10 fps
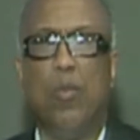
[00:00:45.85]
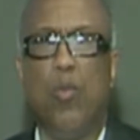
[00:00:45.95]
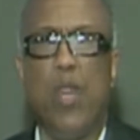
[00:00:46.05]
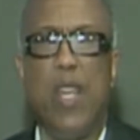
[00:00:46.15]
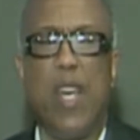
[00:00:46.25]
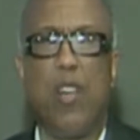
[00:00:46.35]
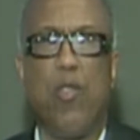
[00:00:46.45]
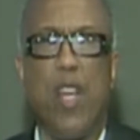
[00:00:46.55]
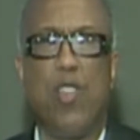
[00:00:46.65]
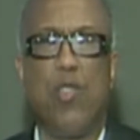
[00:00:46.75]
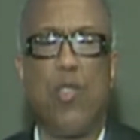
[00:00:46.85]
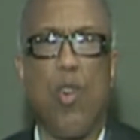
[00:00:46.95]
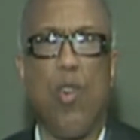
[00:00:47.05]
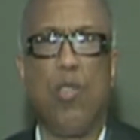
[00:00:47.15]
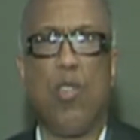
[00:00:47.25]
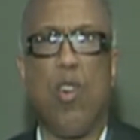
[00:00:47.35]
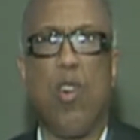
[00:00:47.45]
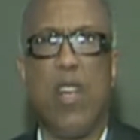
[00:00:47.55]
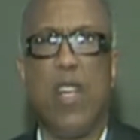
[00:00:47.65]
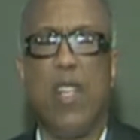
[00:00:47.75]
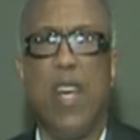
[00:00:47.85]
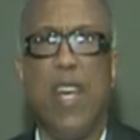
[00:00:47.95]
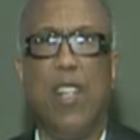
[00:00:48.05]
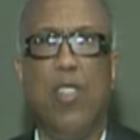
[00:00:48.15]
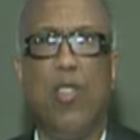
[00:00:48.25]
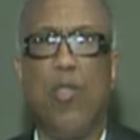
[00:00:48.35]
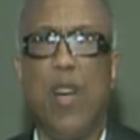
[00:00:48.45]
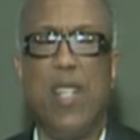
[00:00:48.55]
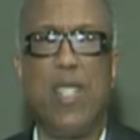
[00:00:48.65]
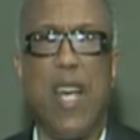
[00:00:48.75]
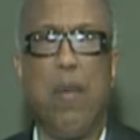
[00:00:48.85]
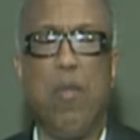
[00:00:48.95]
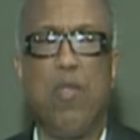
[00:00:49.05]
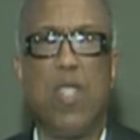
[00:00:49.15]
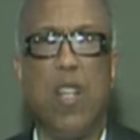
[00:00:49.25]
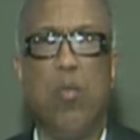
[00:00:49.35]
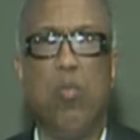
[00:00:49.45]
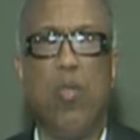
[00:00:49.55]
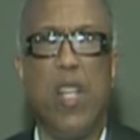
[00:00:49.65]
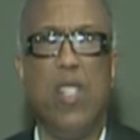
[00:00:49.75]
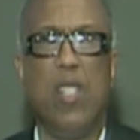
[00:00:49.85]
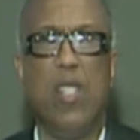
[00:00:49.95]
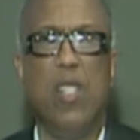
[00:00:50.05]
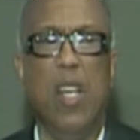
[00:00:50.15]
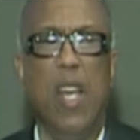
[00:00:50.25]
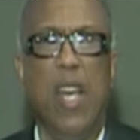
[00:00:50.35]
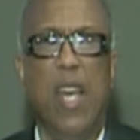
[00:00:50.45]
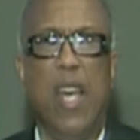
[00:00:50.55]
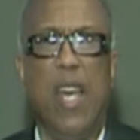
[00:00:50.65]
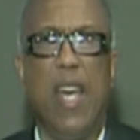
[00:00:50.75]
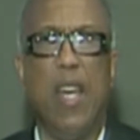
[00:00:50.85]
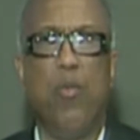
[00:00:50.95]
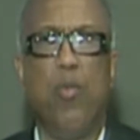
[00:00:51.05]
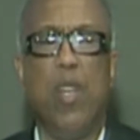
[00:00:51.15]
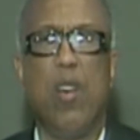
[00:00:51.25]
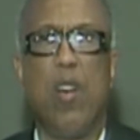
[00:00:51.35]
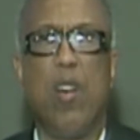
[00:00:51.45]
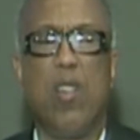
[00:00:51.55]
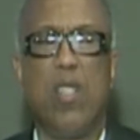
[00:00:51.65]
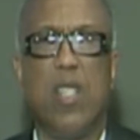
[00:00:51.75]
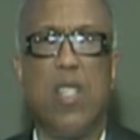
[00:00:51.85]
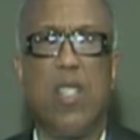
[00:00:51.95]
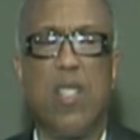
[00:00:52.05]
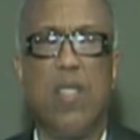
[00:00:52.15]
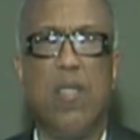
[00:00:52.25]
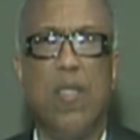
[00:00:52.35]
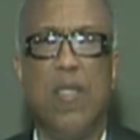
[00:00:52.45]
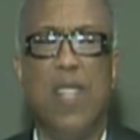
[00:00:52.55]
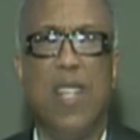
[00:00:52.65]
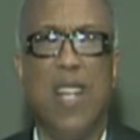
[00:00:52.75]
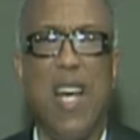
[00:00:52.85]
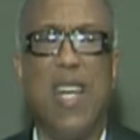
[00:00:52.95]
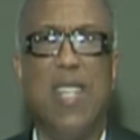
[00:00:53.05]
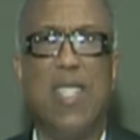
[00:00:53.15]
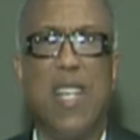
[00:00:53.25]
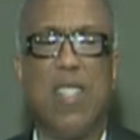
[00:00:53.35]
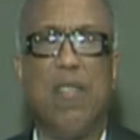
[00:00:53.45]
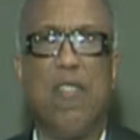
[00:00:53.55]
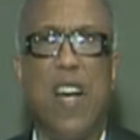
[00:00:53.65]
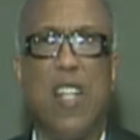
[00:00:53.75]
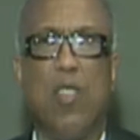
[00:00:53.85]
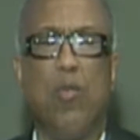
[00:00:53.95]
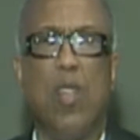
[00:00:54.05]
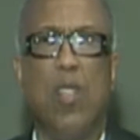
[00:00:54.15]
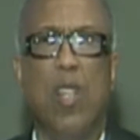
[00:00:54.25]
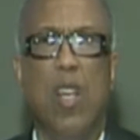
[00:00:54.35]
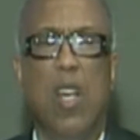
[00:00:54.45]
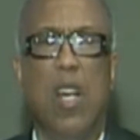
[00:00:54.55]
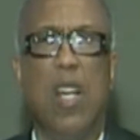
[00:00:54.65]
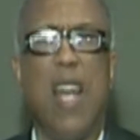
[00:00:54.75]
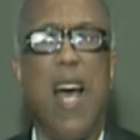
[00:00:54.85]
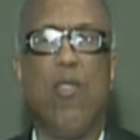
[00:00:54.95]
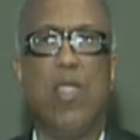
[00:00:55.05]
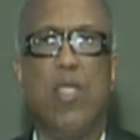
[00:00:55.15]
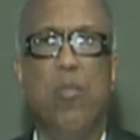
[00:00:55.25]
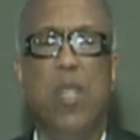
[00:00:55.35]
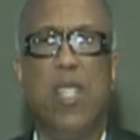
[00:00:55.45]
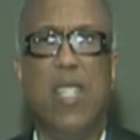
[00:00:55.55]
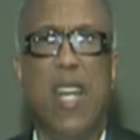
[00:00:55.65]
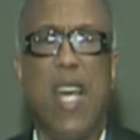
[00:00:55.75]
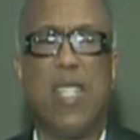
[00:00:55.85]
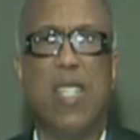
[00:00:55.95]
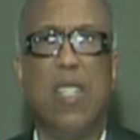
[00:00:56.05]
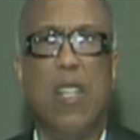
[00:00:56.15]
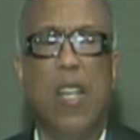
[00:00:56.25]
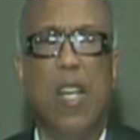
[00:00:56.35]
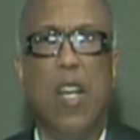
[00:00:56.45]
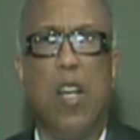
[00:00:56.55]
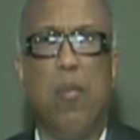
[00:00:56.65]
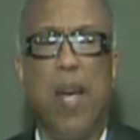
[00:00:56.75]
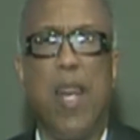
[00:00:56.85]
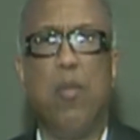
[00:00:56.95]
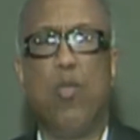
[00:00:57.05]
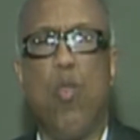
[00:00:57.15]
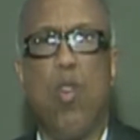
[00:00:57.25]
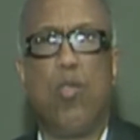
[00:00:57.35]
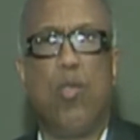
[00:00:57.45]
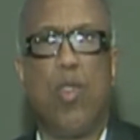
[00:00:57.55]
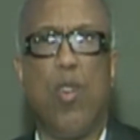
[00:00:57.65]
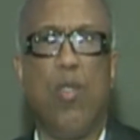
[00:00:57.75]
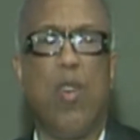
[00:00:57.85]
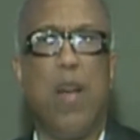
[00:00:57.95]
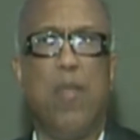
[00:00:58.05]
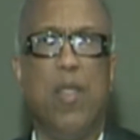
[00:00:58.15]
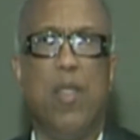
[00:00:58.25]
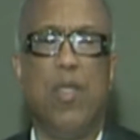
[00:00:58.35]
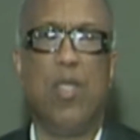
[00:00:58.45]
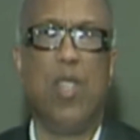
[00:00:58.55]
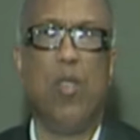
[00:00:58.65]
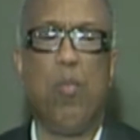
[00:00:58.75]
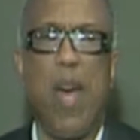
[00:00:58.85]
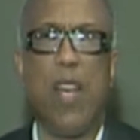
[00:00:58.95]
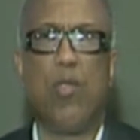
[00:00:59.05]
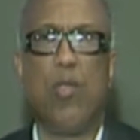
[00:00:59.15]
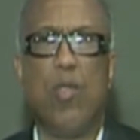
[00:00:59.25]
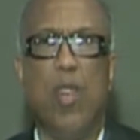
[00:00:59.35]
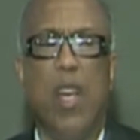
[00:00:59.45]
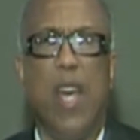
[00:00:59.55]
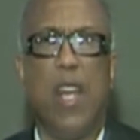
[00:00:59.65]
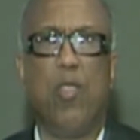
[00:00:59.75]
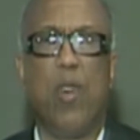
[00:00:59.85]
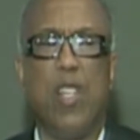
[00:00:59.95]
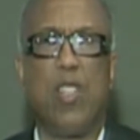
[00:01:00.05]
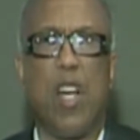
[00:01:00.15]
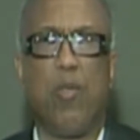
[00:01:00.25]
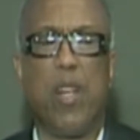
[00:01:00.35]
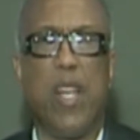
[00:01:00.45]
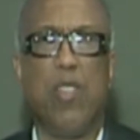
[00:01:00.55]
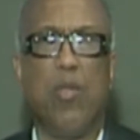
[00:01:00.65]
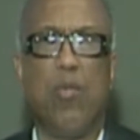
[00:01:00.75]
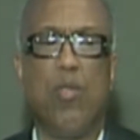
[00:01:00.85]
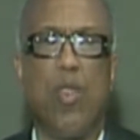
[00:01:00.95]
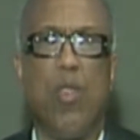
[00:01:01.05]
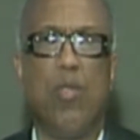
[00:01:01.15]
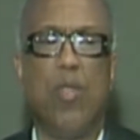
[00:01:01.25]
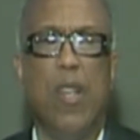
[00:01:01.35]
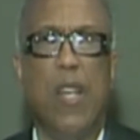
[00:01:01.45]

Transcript: we at Grace Church are in a great time of celebration. And we are just delighted that the Father would allow us to be connected. My name is Walter Turner. I'm the senior pastor at Grace Congregational Church.